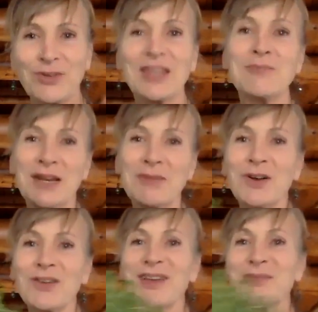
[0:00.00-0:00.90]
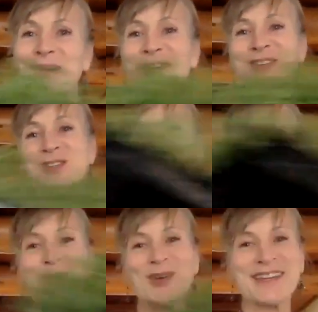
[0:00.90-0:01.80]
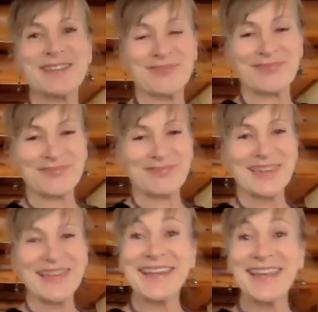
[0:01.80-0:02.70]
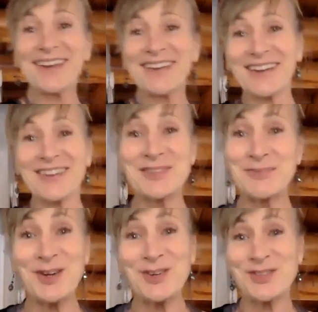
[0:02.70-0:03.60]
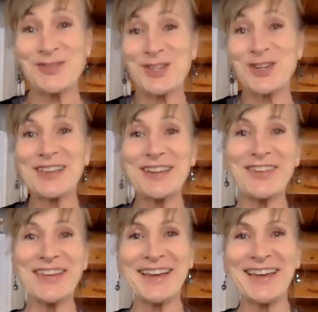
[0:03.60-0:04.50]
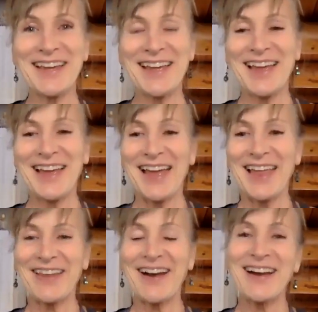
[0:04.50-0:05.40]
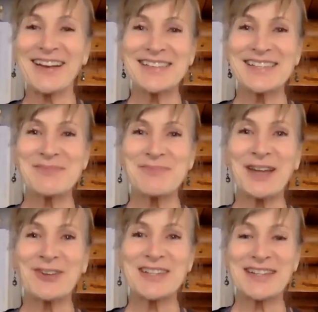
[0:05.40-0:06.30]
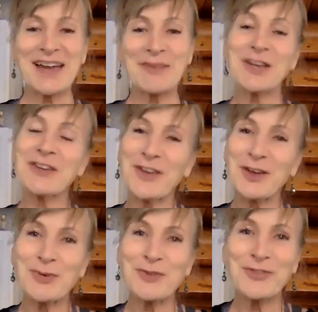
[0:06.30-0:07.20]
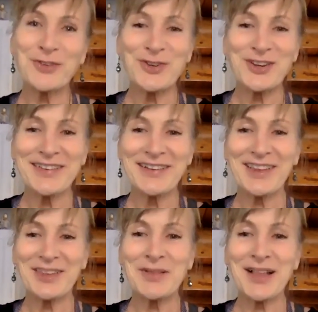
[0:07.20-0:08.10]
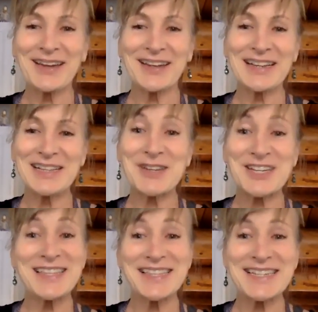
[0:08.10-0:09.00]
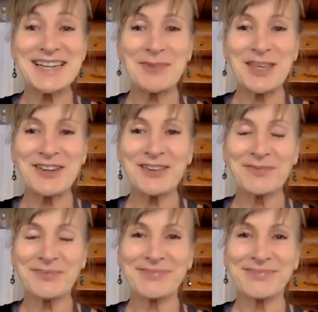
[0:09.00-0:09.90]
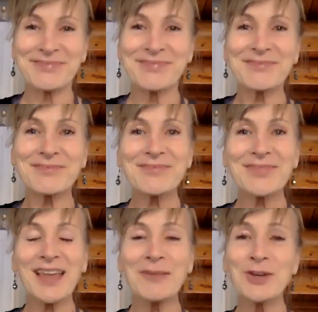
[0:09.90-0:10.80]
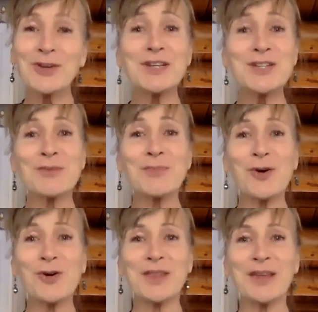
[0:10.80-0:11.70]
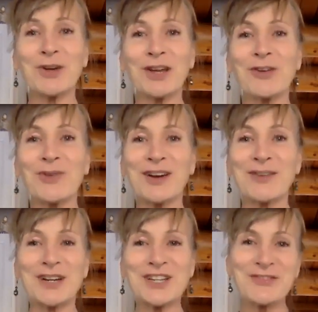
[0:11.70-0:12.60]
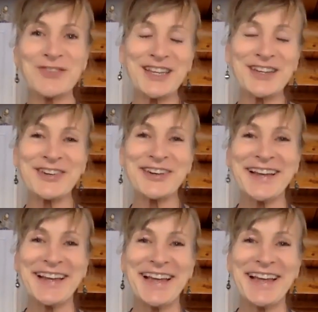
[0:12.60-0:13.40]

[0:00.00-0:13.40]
really minimal compared to what we can get in our sprouts, which are living the highest biodynamic available food on the planet, especially this time of year. I'm going to read you a poem, and then we're going to go on and watch a video